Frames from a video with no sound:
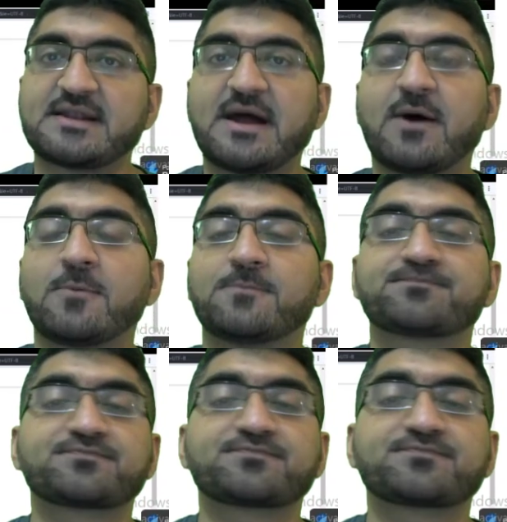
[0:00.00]
Now,
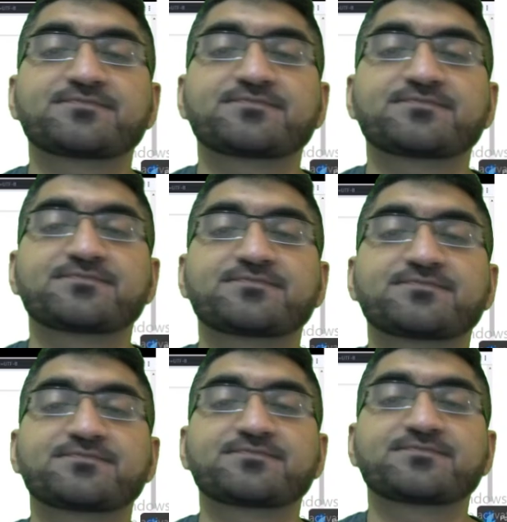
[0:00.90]

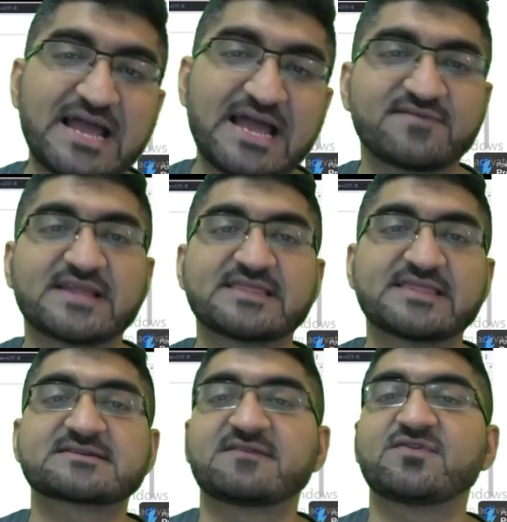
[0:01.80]
after I have done
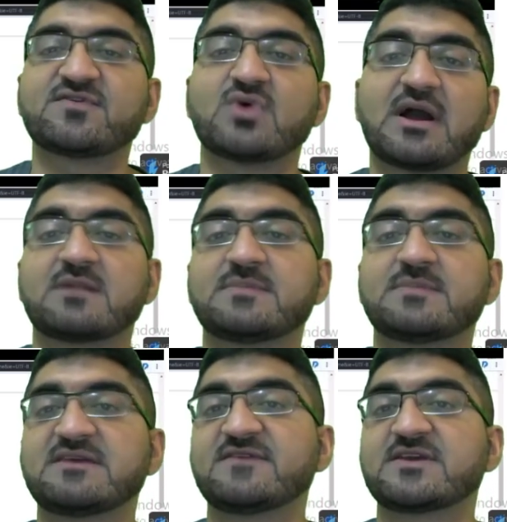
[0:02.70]
this review, I'll
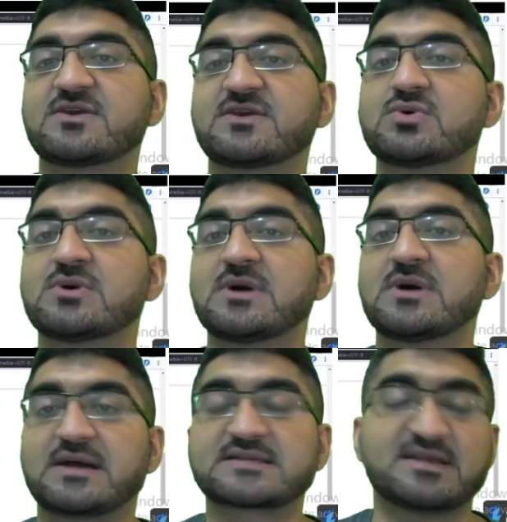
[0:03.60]
be giving you
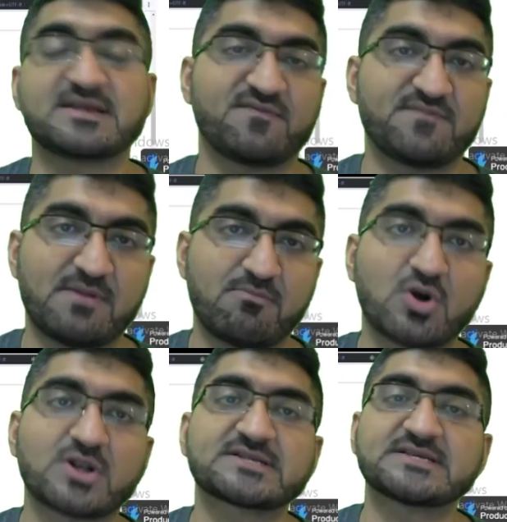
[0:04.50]
some of the
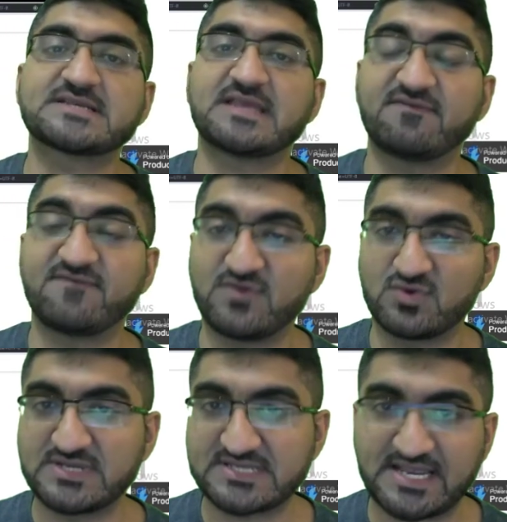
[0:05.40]
bonuses if
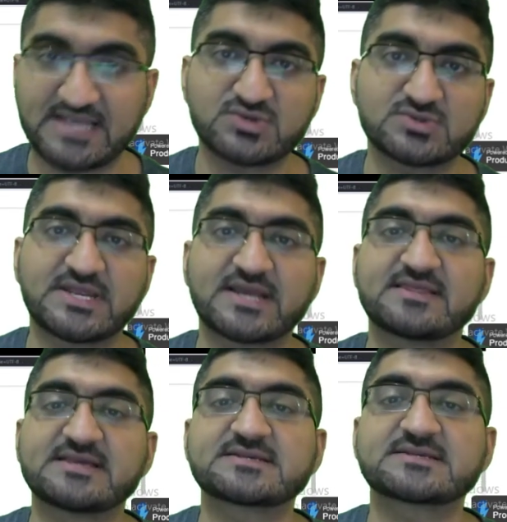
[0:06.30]
you decide to
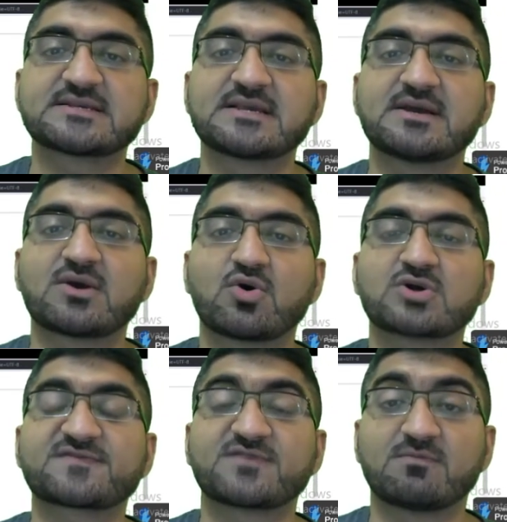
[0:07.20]
take this
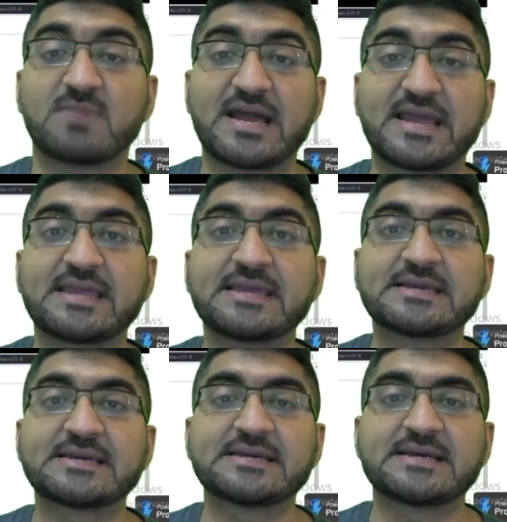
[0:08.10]
course from my